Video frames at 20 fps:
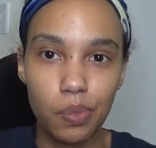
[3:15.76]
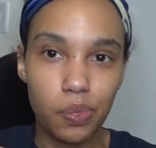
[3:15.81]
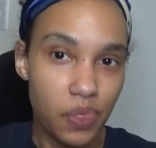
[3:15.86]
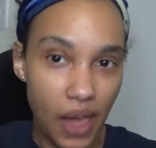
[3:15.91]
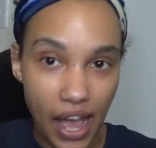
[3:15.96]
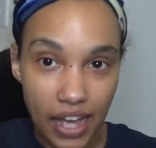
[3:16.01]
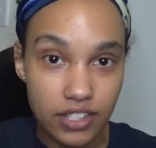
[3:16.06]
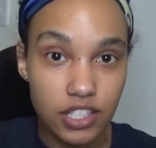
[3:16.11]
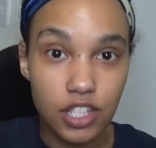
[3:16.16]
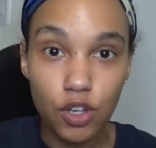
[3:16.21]

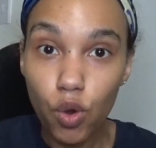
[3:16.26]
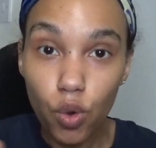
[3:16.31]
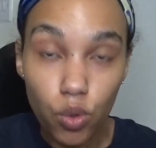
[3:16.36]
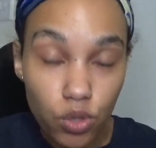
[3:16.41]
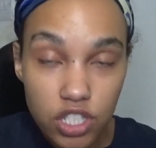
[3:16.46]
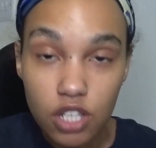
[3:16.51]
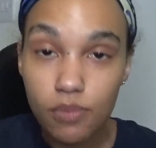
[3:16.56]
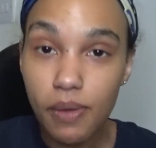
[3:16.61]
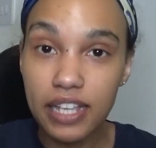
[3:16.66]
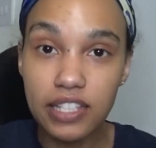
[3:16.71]
that's
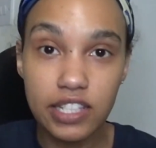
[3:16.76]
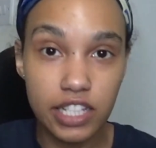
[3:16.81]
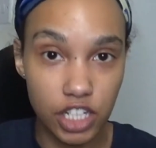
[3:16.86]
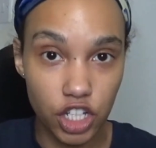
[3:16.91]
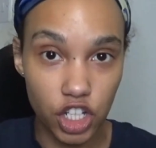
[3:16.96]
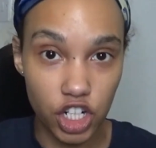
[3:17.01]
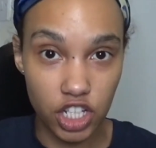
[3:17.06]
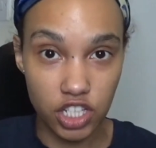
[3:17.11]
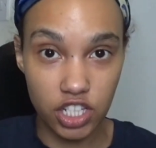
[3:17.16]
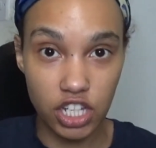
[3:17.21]
automatically
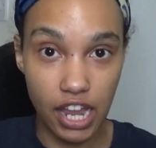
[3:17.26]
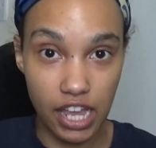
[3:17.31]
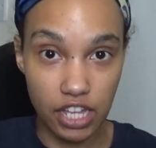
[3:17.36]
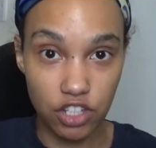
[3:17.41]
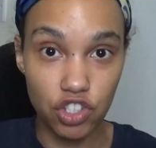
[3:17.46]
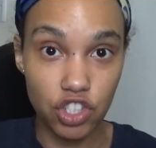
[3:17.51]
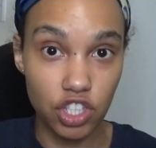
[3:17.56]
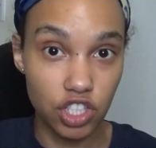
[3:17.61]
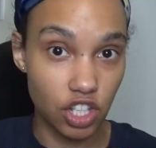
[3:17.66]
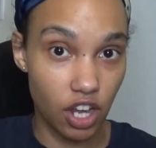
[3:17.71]
going to
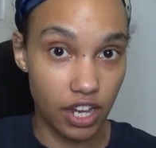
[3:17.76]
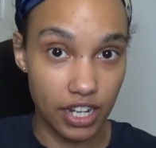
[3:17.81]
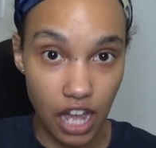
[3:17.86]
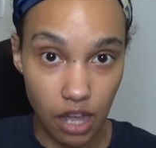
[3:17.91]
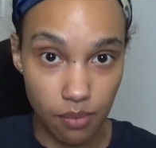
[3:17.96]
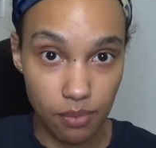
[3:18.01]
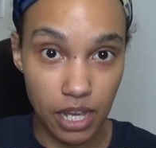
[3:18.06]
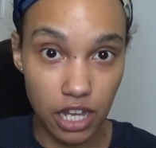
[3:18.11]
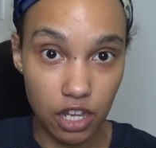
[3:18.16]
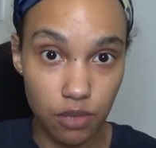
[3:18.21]
change the
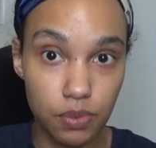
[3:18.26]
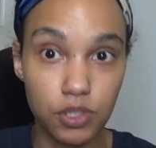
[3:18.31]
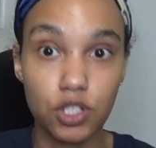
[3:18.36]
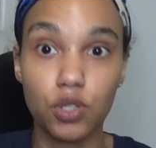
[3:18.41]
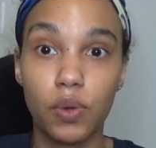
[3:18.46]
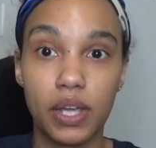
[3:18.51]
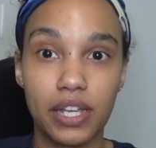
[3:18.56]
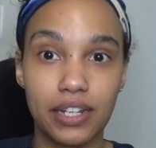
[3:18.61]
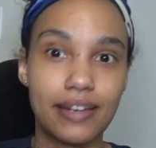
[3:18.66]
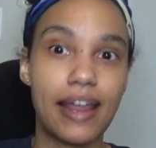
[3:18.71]
dynamic
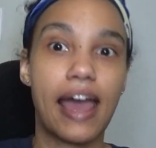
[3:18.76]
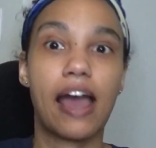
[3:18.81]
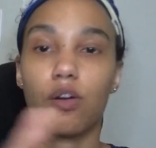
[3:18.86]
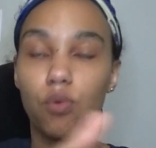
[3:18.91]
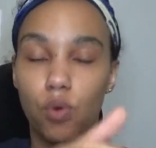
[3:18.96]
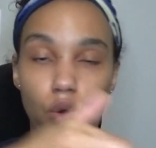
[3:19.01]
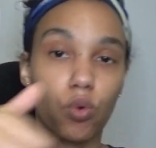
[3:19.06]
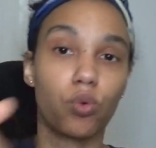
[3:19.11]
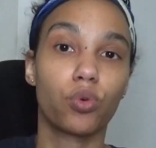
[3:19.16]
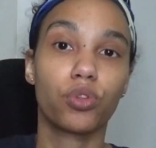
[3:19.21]
between
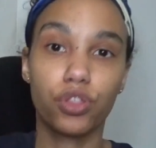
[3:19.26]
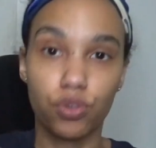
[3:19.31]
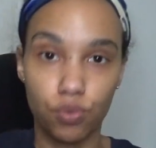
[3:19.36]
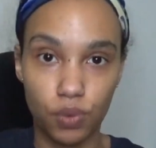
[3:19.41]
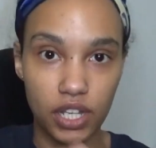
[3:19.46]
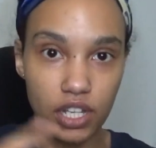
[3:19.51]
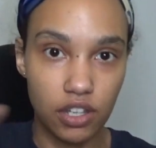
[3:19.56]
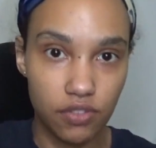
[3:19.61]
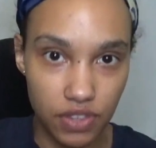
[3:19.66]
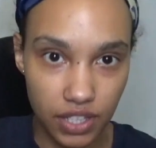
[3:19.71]
now all
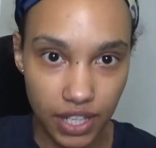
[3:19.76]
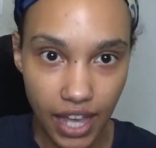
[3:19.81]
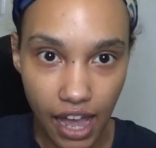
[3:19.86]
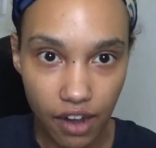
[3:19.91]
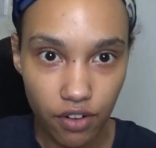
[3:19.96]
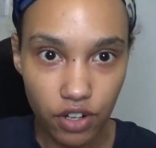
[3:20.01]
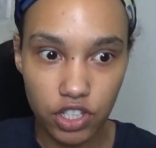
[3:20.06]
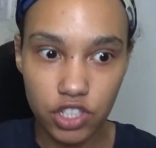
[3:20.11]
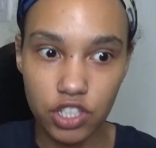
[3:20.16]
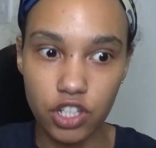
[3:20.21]
three of the
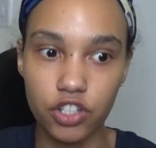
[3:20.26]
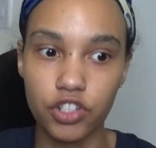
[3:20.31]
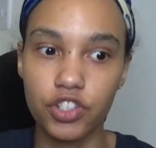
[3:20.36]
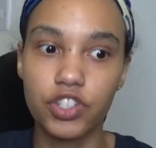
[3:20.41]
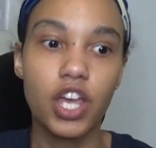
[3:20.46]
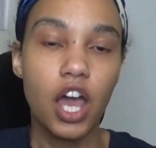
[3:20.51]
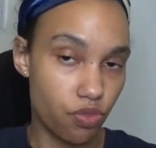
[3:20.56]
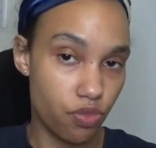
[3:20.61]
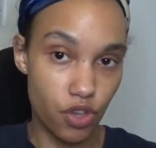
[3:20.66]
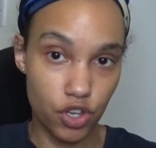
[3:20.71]

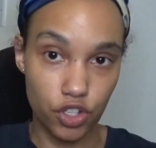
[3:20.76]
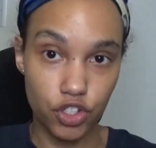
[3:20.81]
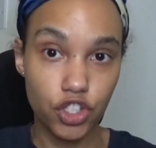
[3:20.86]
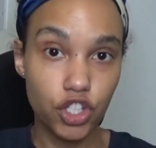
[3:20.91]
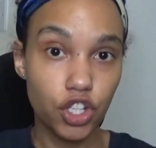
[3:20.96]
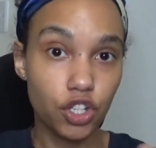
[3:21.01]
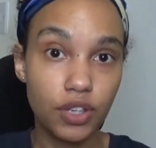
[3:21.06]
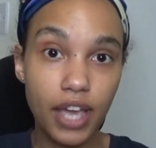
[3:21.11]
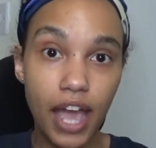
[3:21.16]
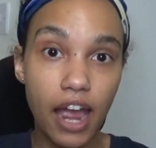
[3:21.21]
characters. The
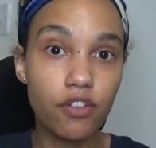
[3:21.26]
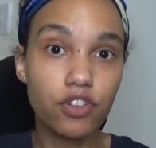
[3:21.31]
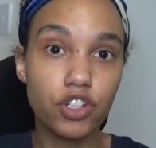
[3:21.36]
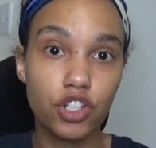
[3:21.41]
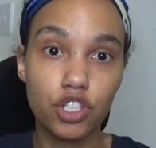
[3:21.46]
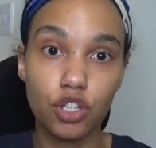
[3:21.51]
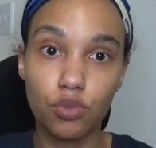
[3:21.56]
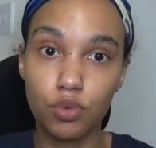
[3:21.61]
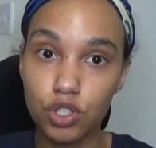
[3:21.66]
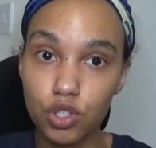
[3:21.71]
two
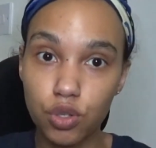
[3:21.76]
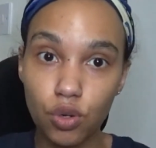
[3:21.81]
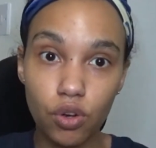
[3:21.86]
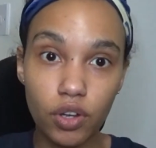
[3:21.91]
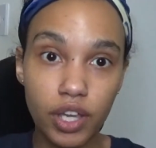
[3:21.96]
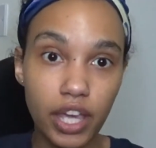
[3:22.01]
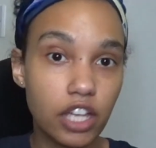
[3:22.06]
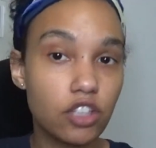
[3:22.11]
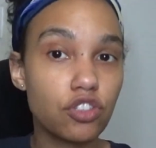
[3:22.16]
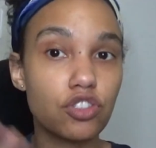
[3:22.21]
characters who were
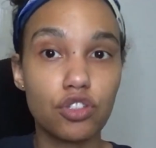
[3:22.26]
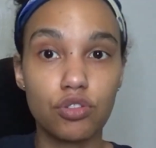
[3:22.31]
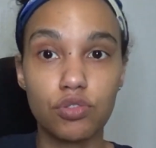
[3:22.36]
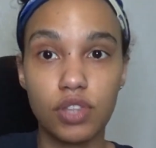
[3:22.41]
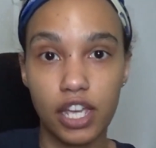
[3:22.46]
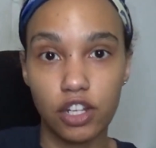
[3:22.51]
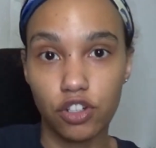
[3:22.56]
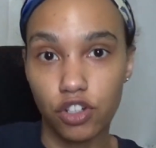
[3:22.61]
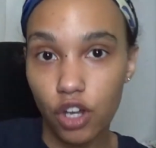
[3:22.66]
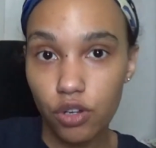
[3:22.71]
talking, do
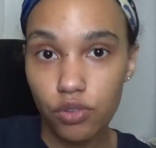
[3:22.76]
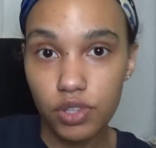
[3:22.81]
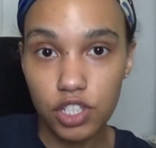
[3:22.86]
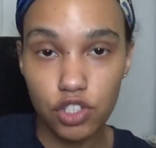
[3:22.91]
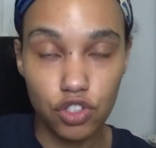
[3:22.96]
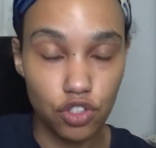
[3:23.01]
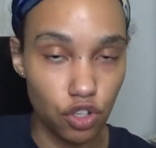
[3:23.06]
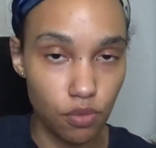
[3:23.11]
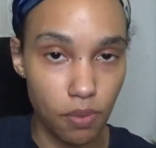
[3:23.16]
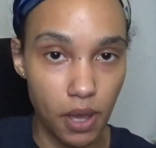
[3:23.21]
they know
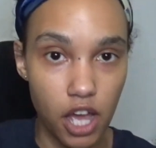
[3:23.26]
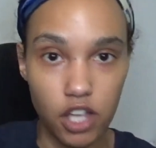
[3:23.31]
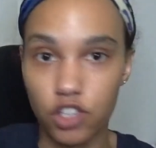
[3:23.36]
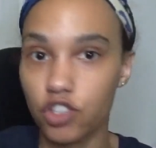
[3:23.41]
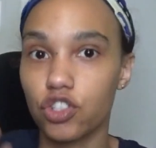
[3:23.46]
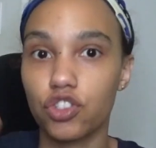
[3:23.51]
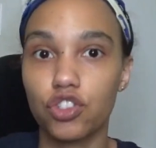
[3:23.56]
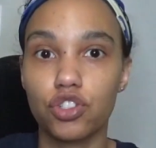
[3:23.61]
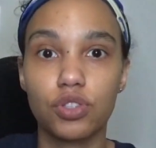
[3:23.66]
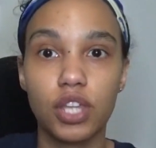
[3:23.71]
this new
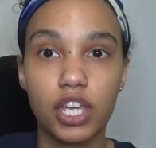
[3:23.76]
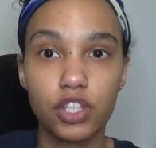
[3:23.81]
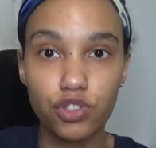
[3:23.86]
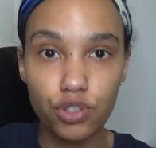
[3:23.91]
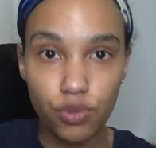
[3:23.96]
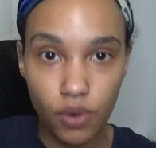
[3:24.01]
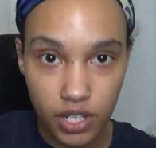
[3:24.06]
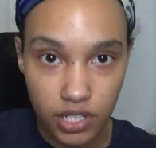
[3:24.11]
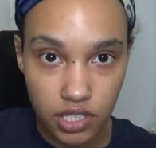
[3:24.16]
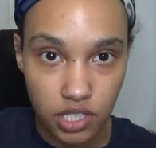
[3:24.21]
person? Do they
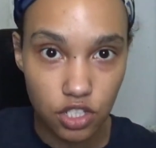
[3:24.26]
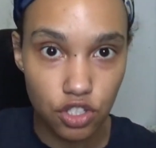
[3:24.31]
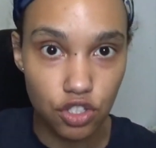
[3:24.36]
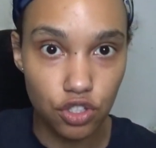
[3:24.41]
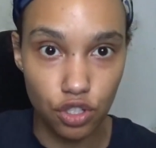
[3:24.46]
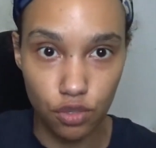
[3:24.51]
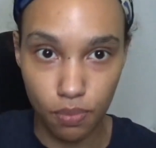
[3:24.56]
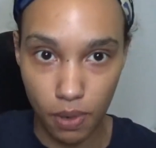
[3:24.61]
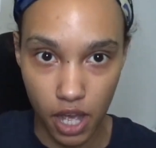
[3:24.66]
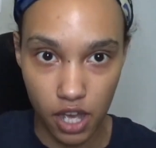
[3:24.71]
trust this
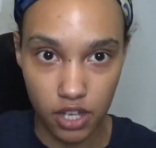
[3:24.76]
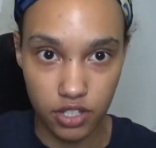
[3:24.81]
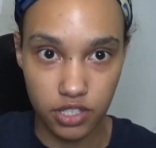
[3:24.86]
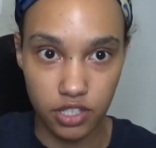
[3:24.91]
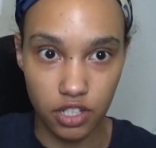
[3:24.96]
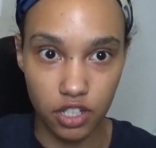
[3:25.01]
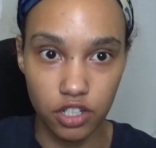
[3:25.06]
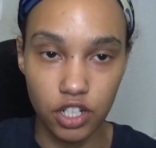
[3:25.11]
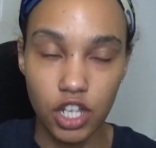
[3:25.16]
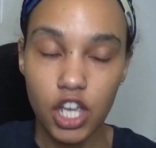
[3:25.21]
new
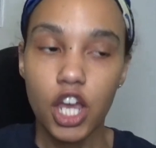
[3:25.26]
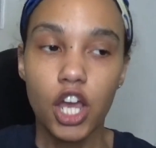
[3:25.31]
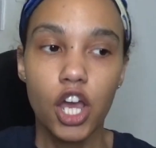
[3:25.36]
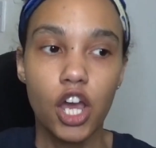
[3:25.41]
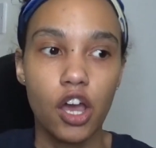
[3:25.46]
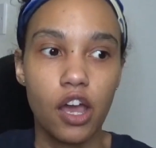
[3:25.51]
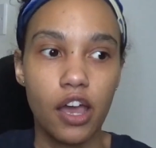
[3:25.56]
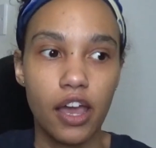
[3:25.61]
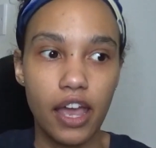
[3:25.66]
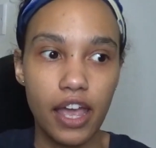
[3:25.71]
person?
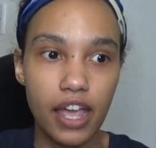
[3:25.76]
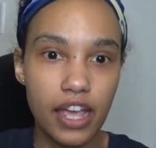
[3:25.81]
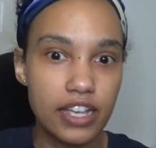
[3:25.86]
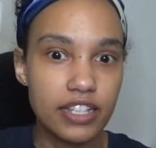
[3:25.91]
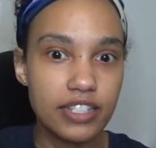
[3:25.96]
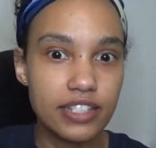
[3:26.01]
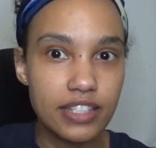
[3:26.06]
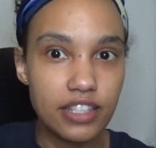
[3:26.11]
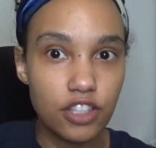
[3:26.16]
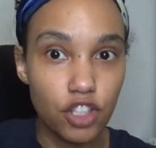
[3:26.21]

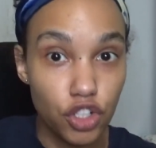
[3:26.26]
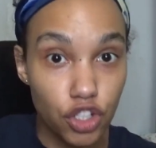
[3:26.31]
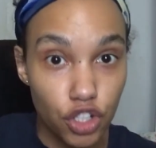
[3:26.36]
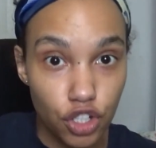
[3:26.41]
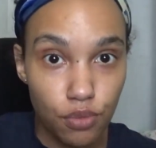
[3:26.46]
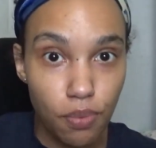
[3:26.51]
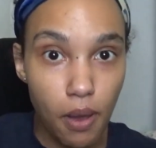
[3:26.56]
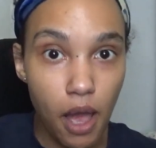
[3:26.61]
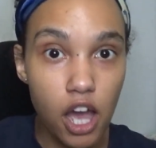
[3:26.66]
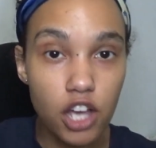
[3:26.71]
Is the
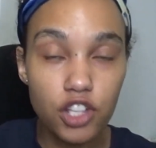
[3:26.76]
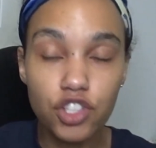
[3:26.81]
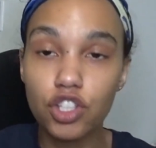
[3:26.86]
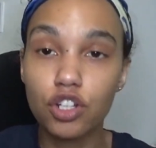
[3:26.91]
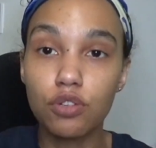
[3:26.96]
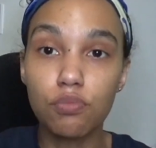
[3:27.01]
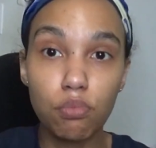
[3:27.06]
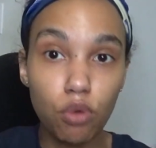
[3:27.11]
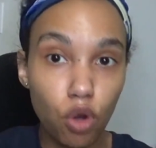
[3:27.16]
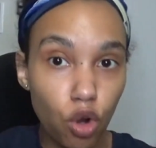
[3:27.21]
new
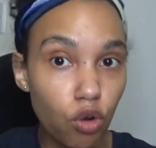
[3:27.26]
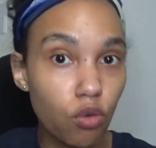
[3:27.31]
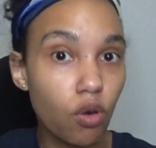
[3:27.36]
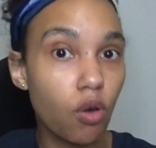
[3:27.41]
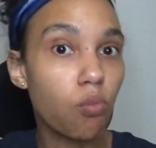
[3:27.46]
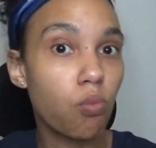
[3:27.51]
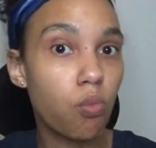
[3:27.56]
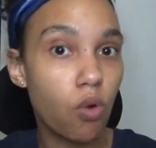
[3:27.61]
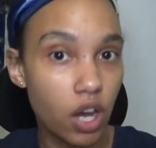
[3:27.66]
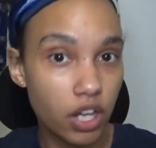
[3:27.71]
person more
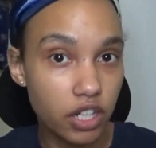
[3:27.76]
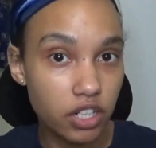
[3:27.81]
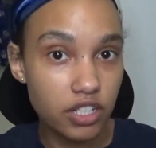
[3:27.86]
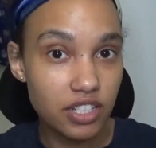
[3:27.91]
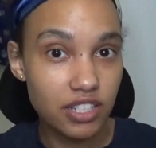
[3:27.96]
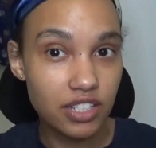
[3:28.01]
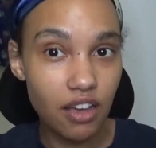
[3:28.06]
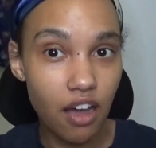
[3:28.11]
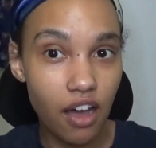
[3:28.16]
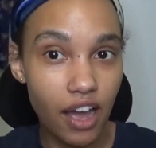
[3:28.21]
on one
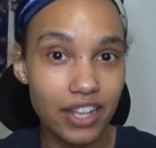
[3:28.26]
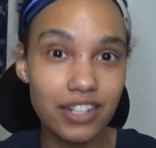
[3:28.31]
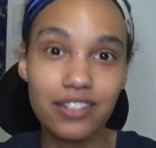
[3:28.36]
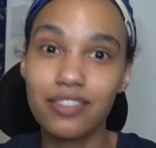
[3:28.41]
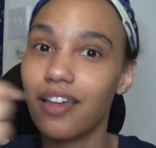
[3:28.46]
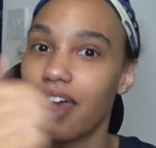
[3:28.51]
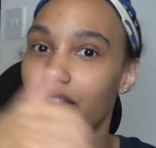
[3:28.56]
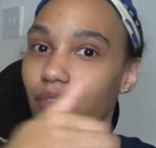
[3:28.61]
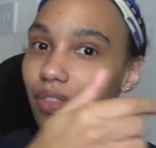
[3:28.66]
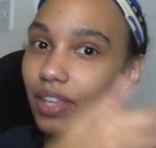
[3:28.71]
side
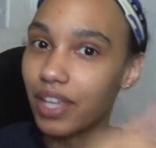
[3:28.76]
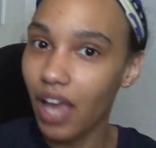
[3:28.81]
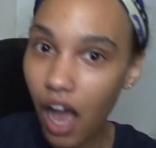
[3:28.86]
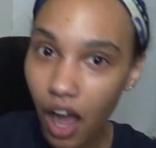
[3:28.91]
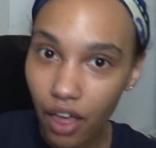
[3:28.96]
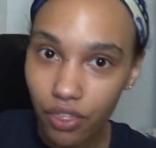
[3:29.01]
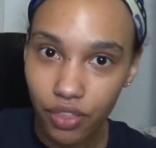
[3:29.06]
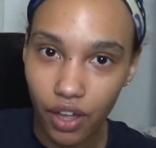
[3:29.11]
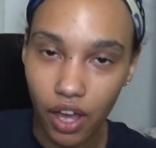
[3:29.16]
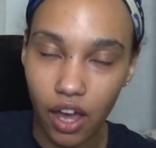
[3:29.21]
than the
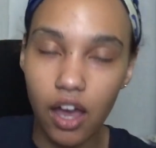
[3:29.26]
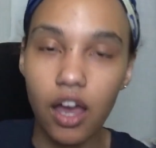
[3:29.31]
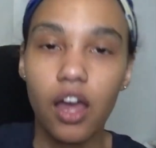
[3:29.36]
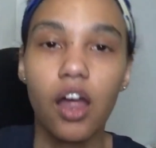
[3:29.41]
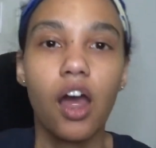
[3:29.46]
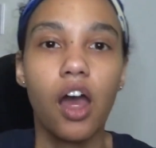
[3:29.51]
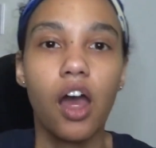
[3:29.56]
other?